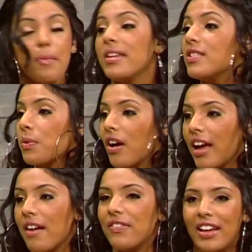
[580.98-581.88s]
Habis Rock
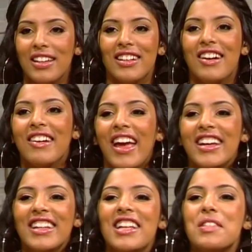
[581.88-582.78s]
Cafe. Okay,
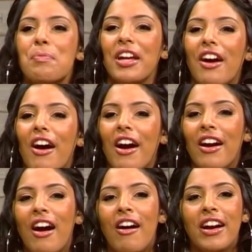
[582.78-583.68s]
let's bring our
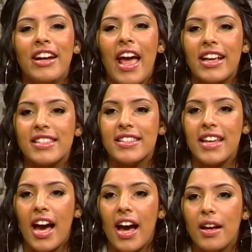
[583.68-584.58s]
our next
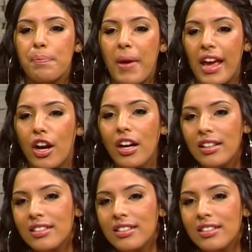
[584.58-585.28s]
uh, pair.